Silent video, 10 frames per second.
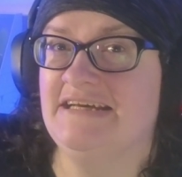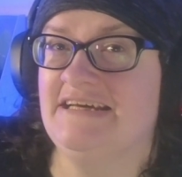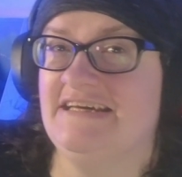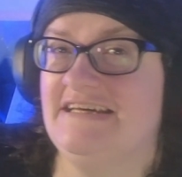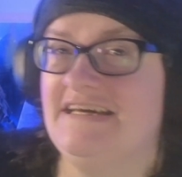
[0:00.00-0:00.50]

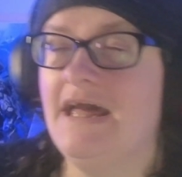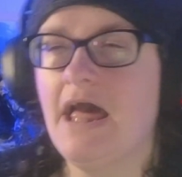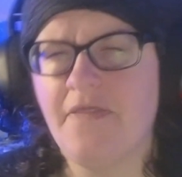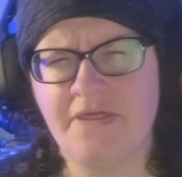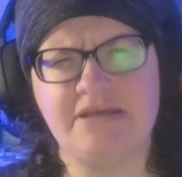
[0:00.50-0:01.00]
I
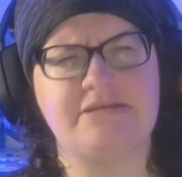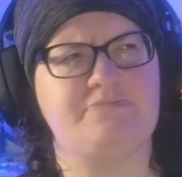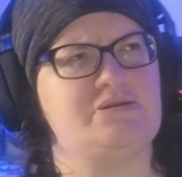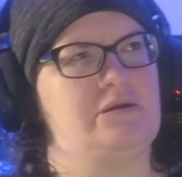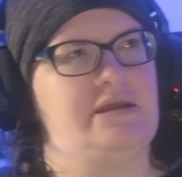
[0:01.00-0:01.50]
think it's
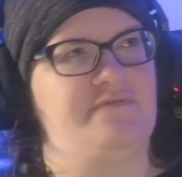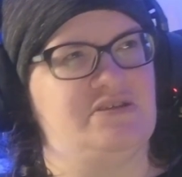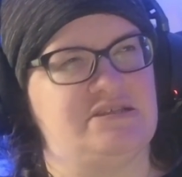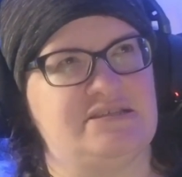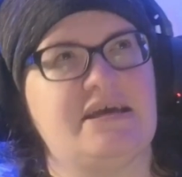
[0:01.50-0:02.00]
episode 11,
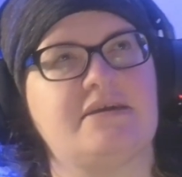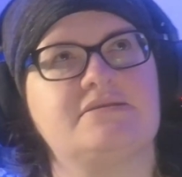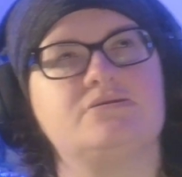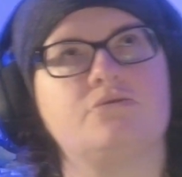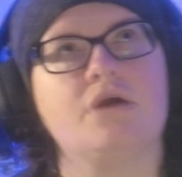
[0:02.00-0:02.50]
that's the second
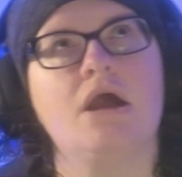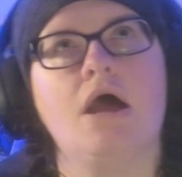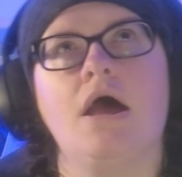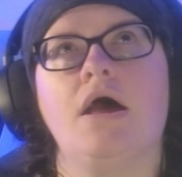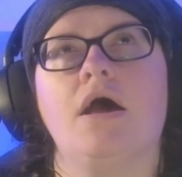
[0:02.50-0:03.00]
story.
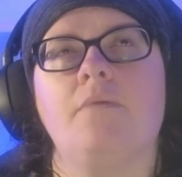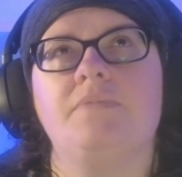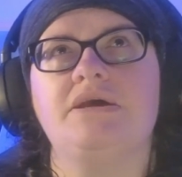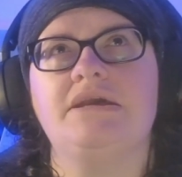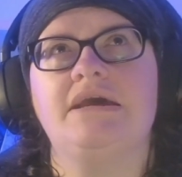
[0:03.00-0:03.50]

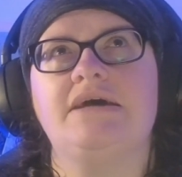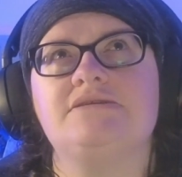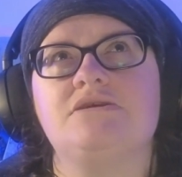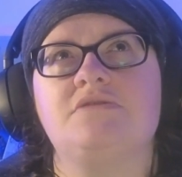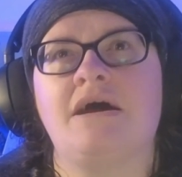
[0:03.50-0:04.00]
But yeah,
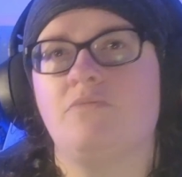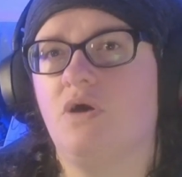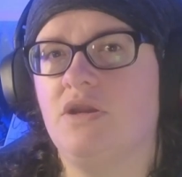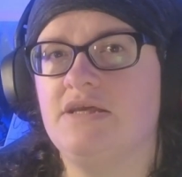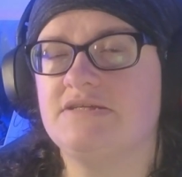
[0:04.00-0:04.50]
so that
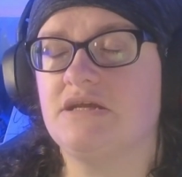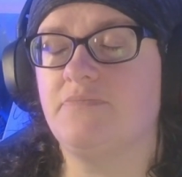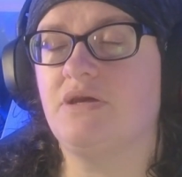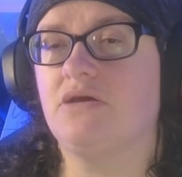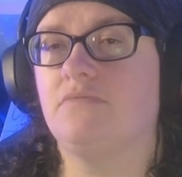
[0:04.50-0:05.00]
one is going to
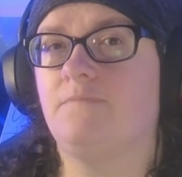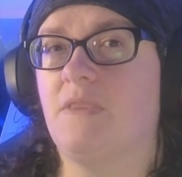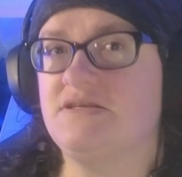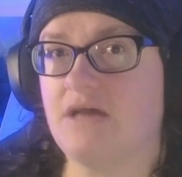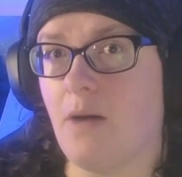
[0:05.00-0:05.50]
be
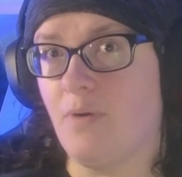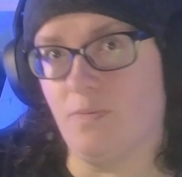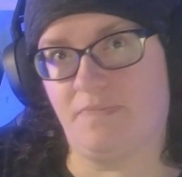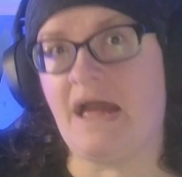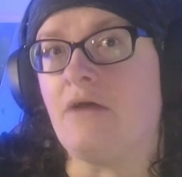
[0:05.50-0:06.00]
is up
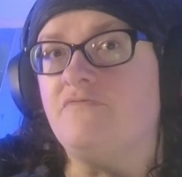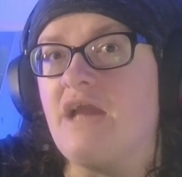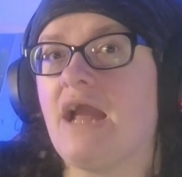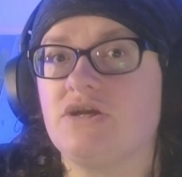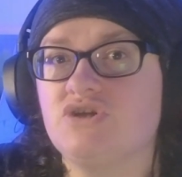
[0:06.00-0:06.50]
on that
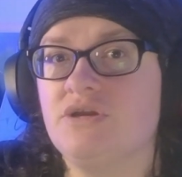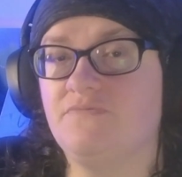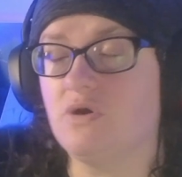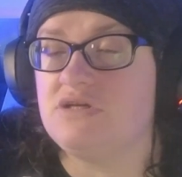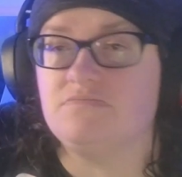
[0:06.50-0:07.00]
reaction. If
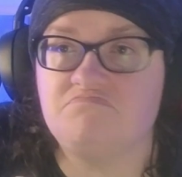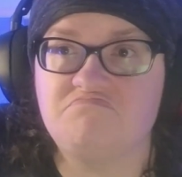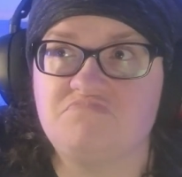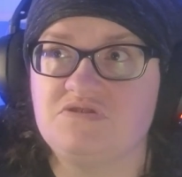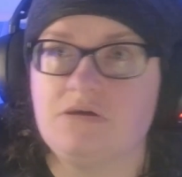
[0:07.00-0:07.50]
you want to
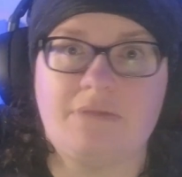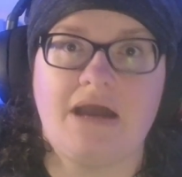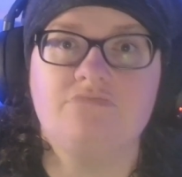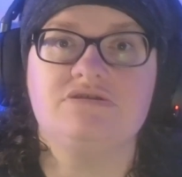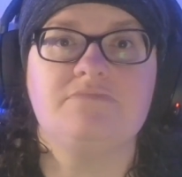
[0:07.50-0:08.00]

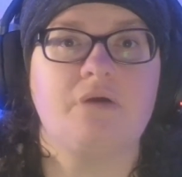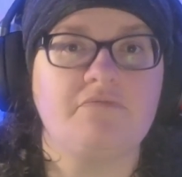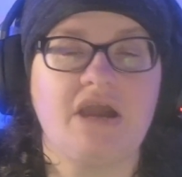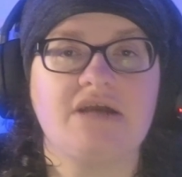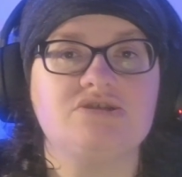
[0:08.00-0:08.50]
somehow see my
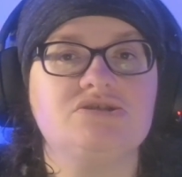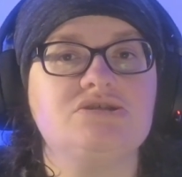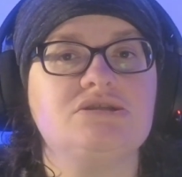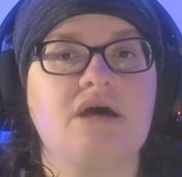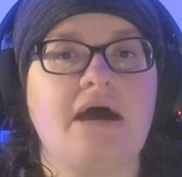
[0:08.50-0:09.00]
reaction
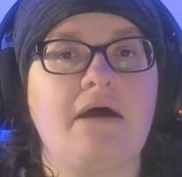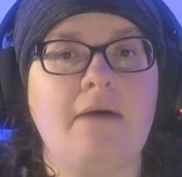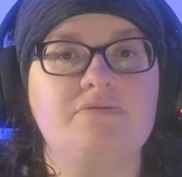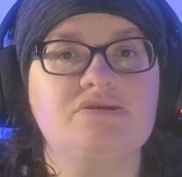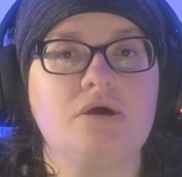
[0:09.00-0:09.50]
to that
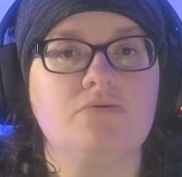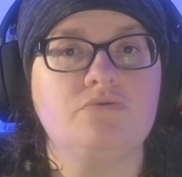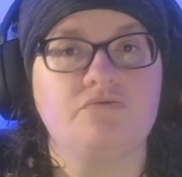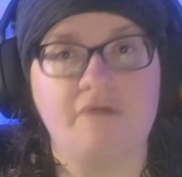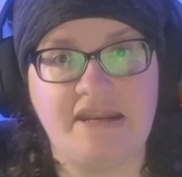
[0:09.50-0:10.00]
episode
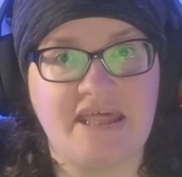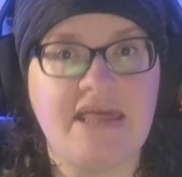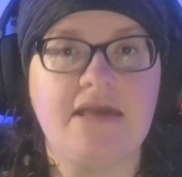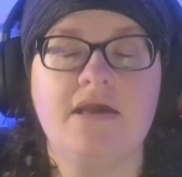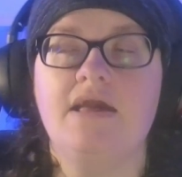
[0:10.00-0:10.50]
already,
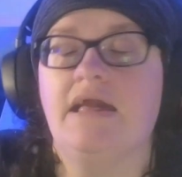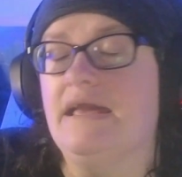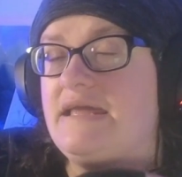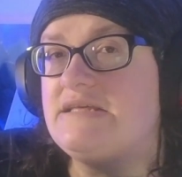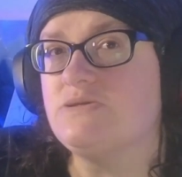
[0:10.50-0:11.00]

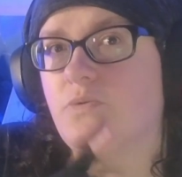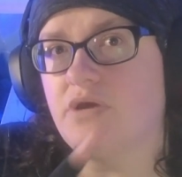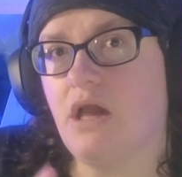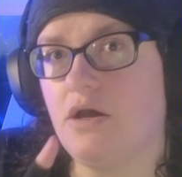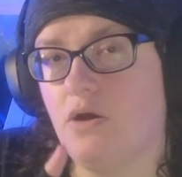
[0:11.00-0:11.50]
it is
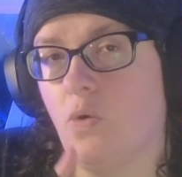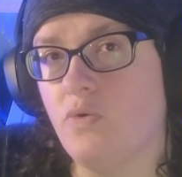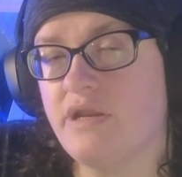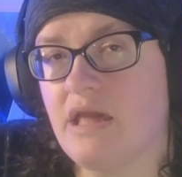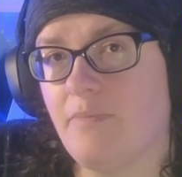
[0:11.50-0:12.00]
already up
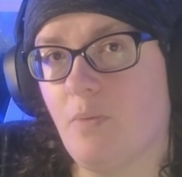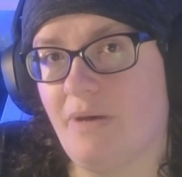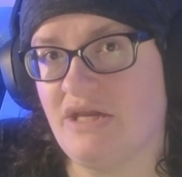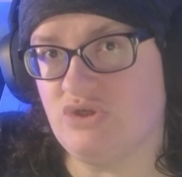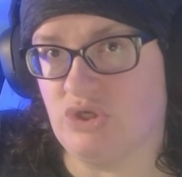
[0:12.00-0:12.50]
on
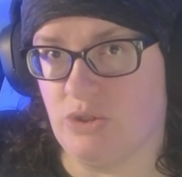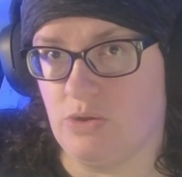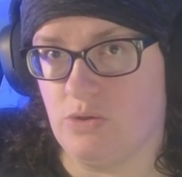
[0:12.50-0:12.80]
Patreon.